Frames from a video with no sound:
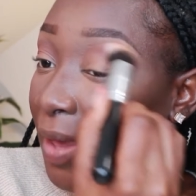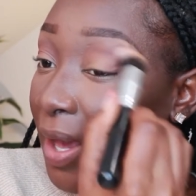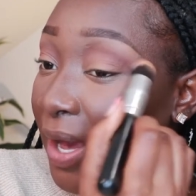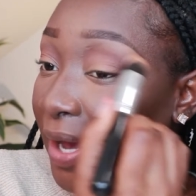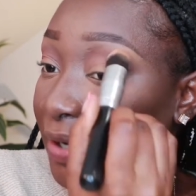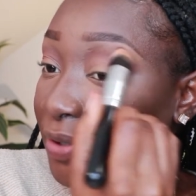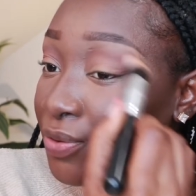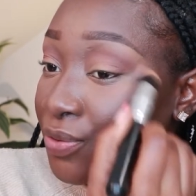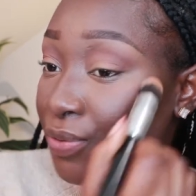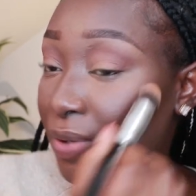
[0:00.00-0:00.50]

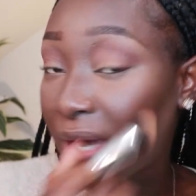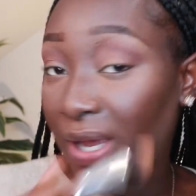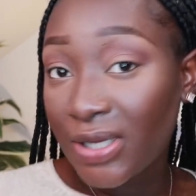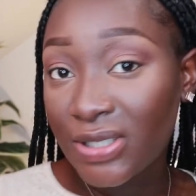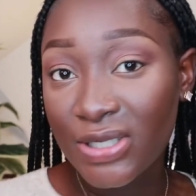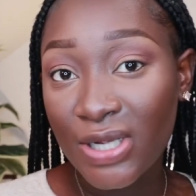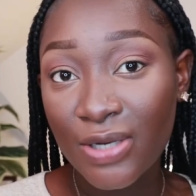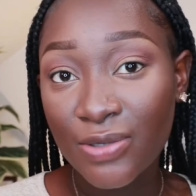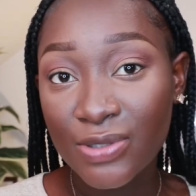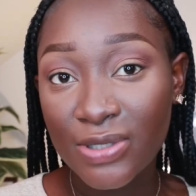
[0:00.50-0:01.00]
I do
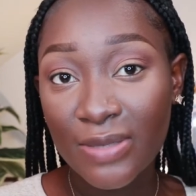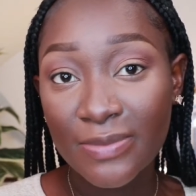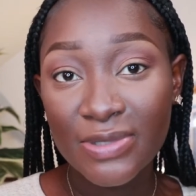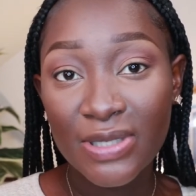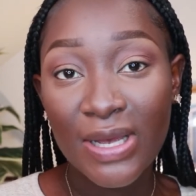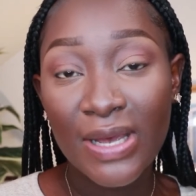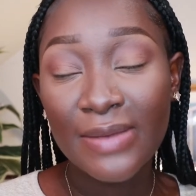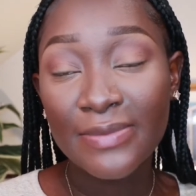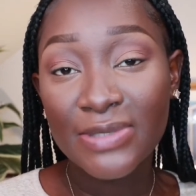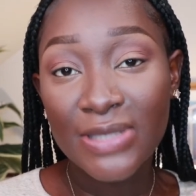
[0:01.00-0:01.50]
eyeshadow
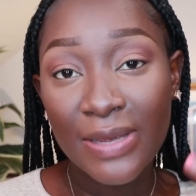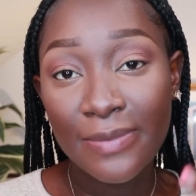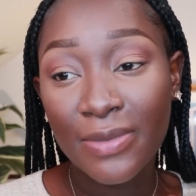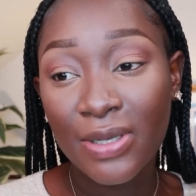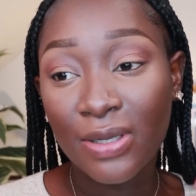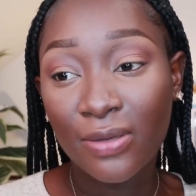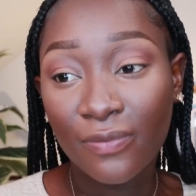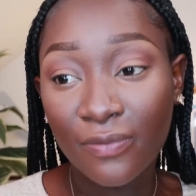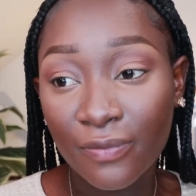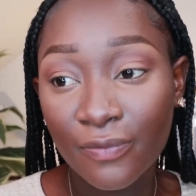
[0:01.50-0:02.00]
sometimes. I
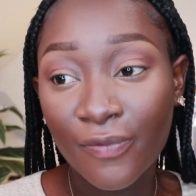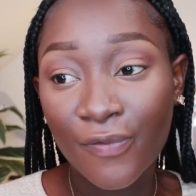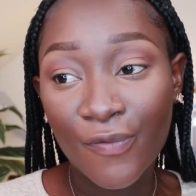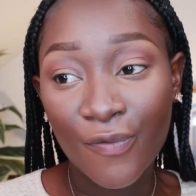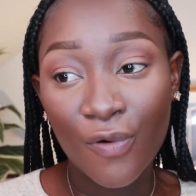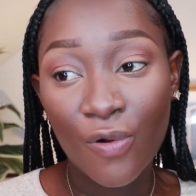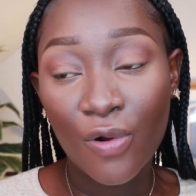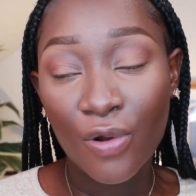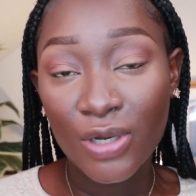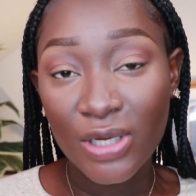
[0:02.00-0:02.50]
mean,
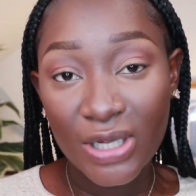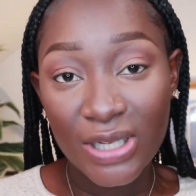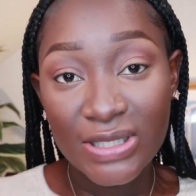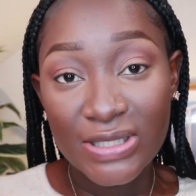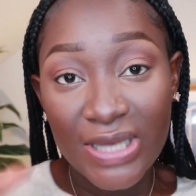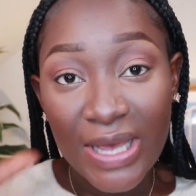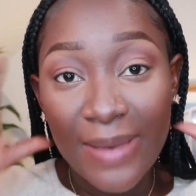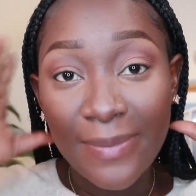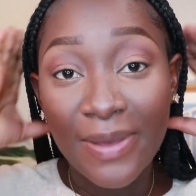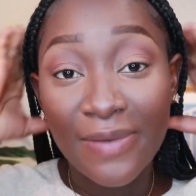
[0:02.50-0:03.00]
for
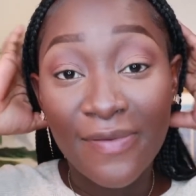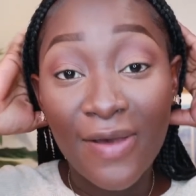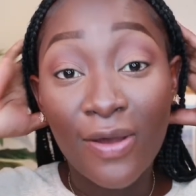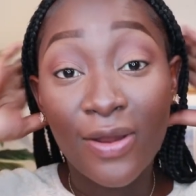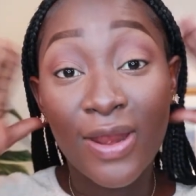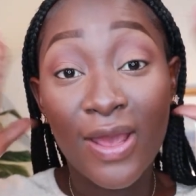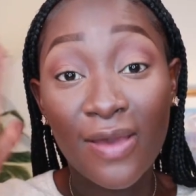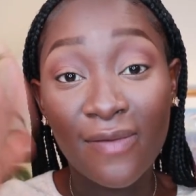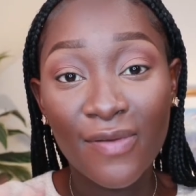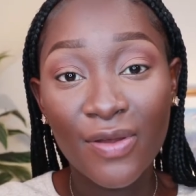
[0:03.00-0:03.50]
daytime, if I
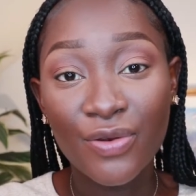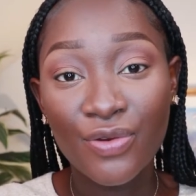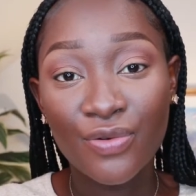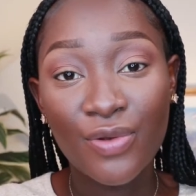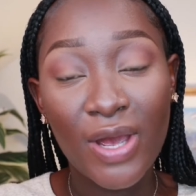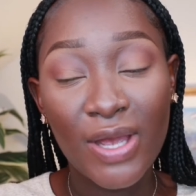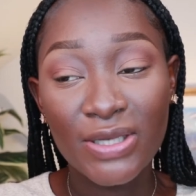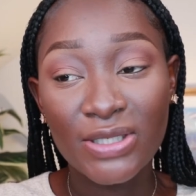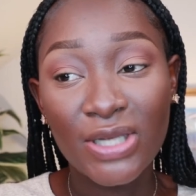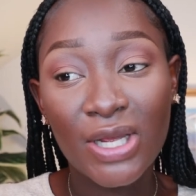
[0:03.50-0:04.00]
would ever do
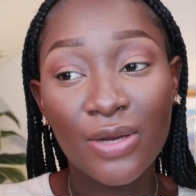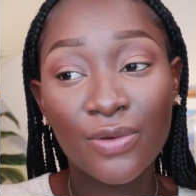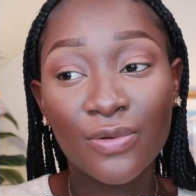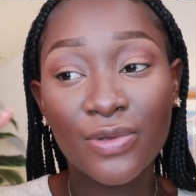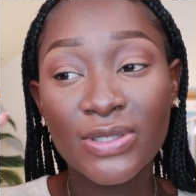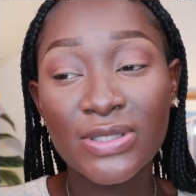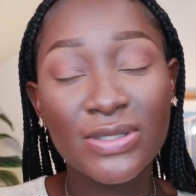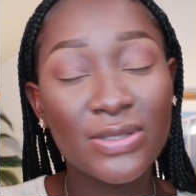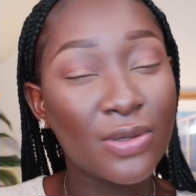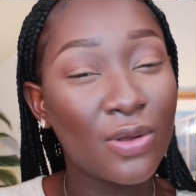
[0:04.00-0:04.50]
eyeshadow,
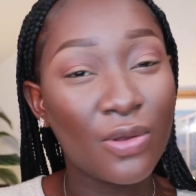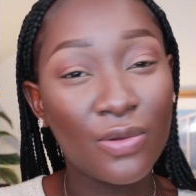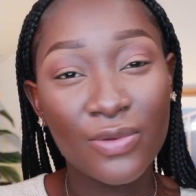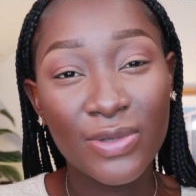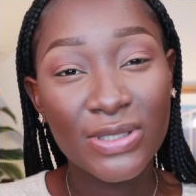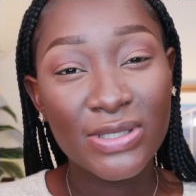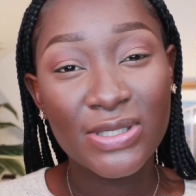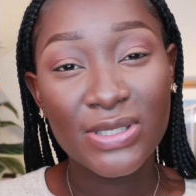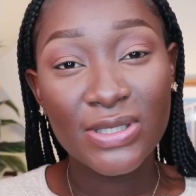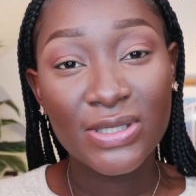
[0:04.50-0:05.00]
it's
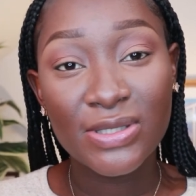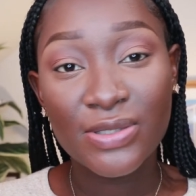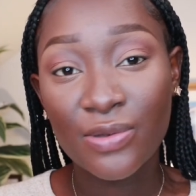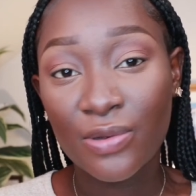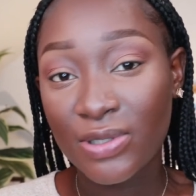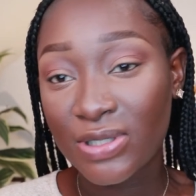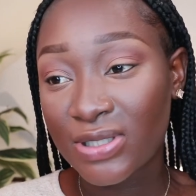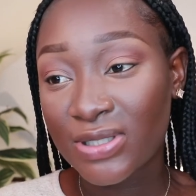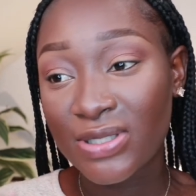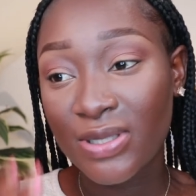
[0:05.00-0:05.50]
always this
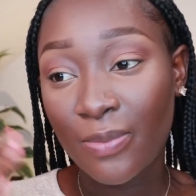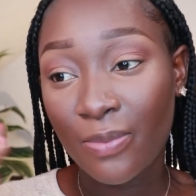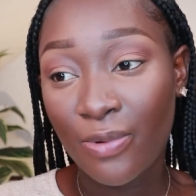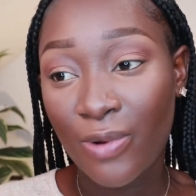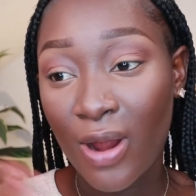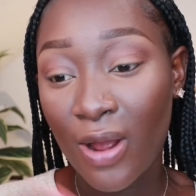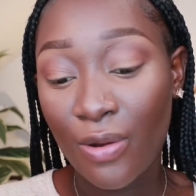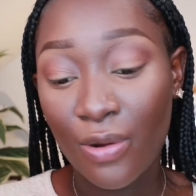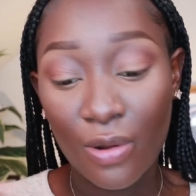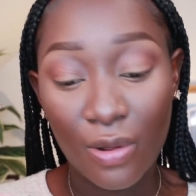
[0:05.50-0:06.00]
or just a
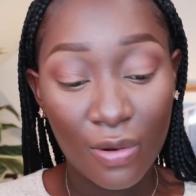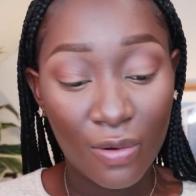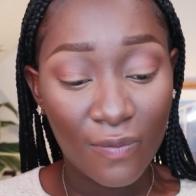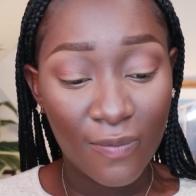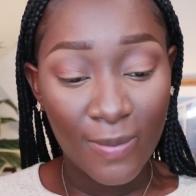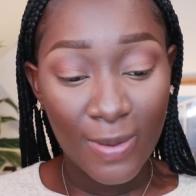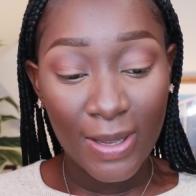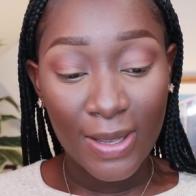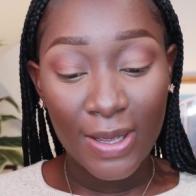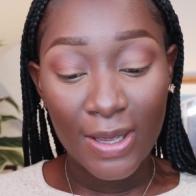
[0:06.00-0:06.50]
brown all
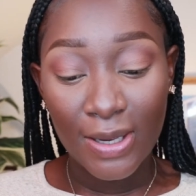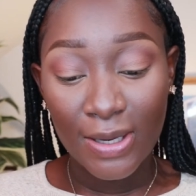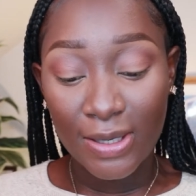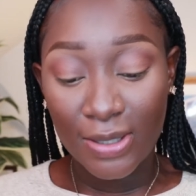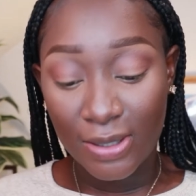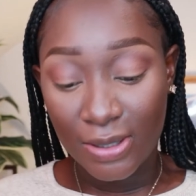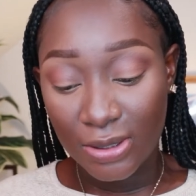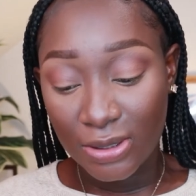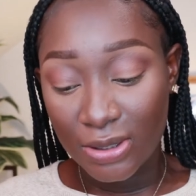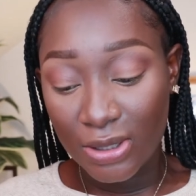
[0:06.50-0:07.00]
over my
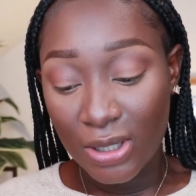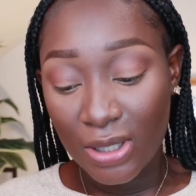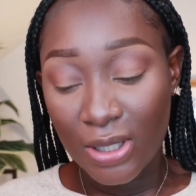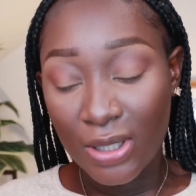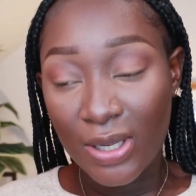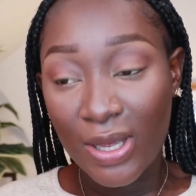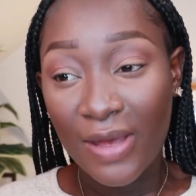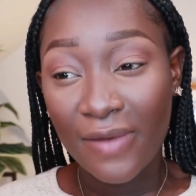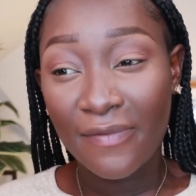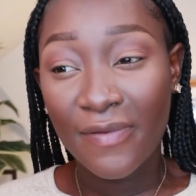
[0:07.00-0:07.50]
eyelid.
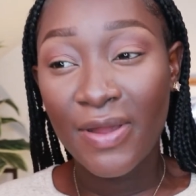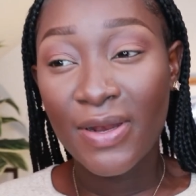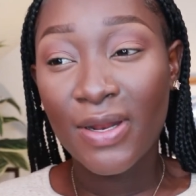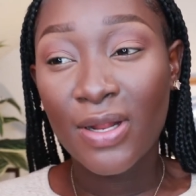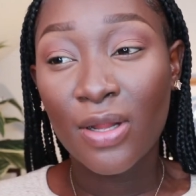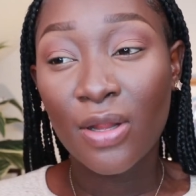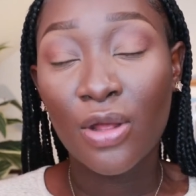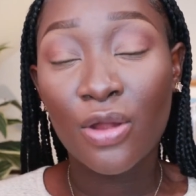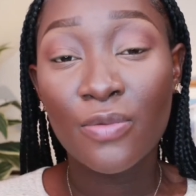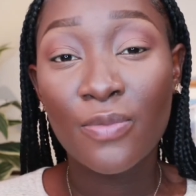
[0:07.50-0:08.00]
I find
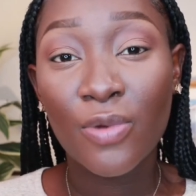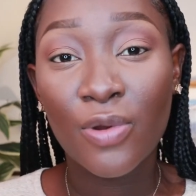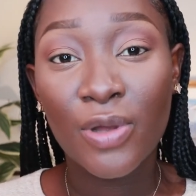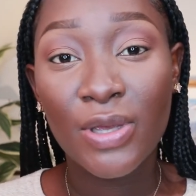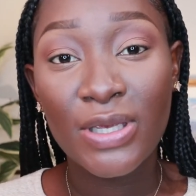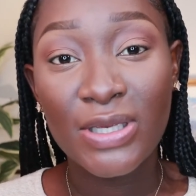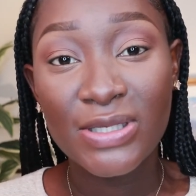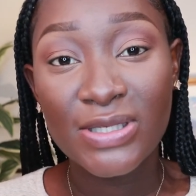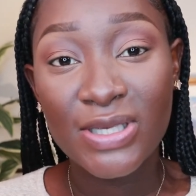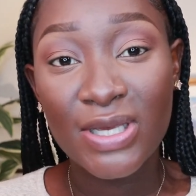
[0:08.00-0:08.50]
it a lot more
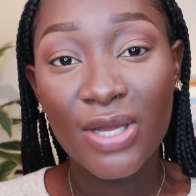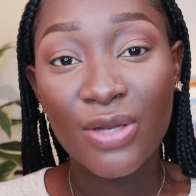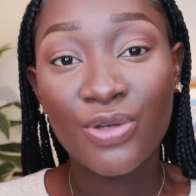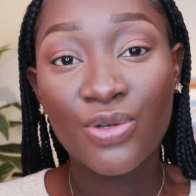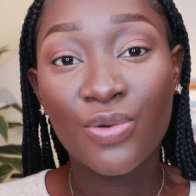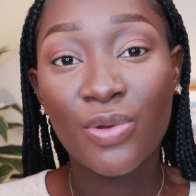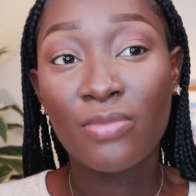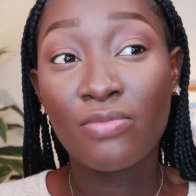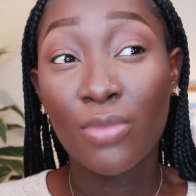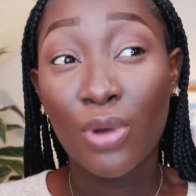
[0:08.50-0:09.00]
easier doing